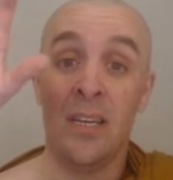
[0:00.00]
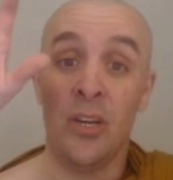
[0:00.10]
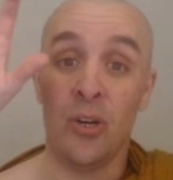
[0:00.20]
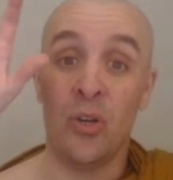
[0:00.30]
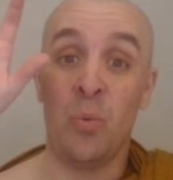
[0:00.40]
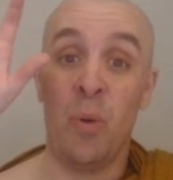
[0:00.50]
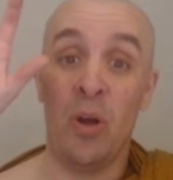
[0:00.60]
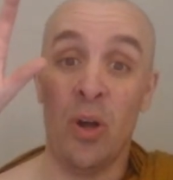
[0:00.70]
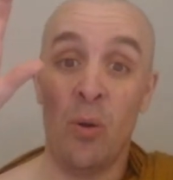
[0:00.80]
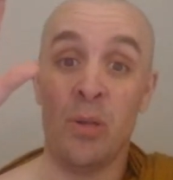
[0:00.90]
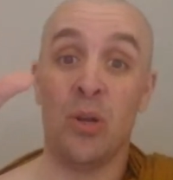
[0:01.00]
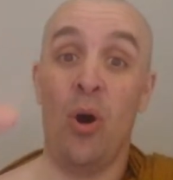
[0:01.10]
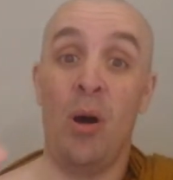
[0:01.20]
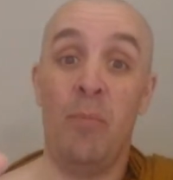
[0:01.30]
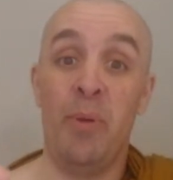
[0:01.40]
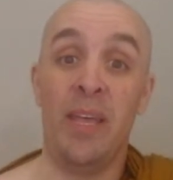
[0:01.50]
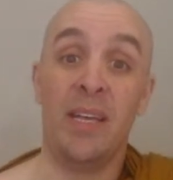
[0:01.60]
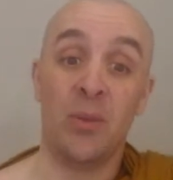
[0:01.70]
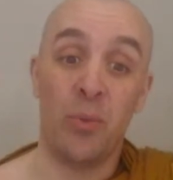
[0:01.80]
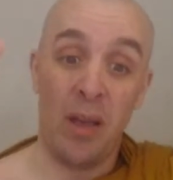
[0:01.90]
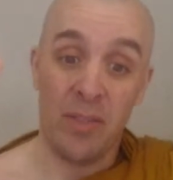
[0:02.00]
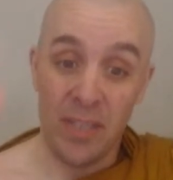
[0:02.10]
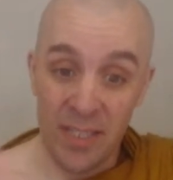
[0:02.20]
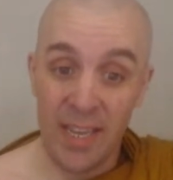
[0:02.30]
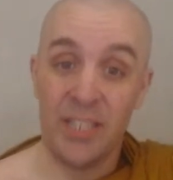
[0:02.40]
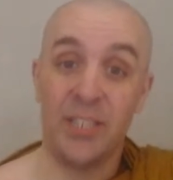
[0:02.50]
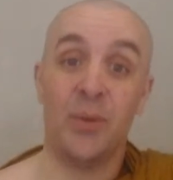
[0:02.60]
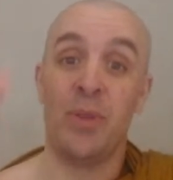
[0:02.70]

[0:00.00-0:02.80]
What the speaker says: your goodwill going to all beings without distinction,